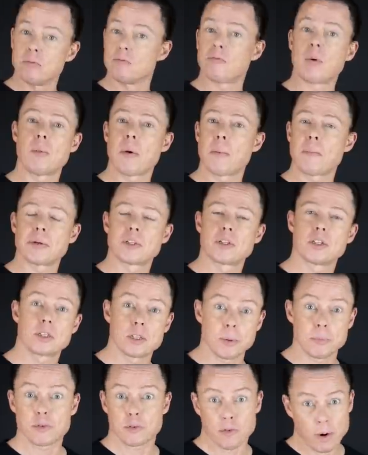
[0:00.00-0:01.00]
remember to
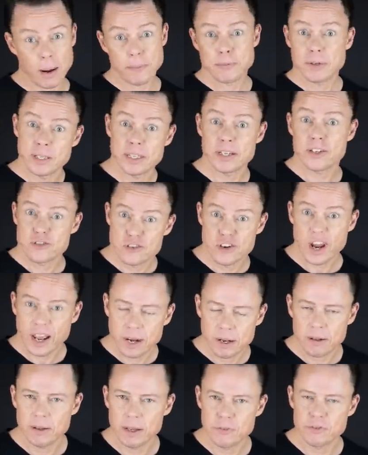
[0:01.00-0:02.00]
subscribe to this
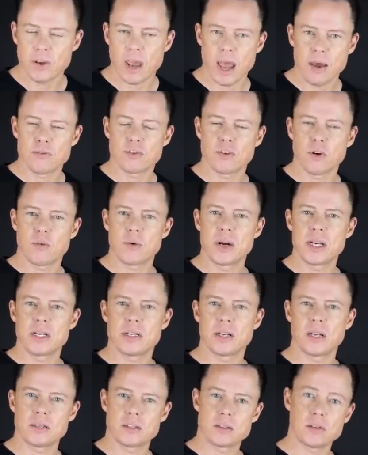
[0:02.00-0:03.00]
channel if you haven't already
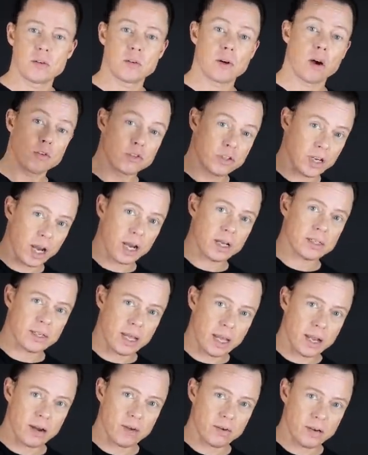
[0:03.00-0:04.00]
done so. Go check us
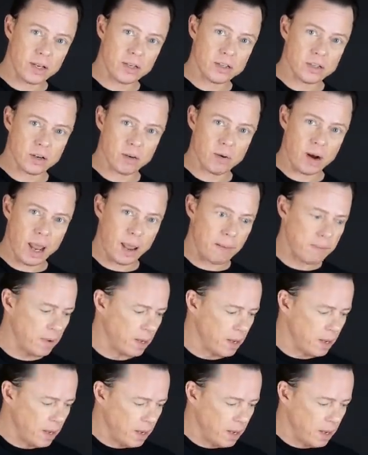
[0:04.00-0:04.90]
out on Instagram.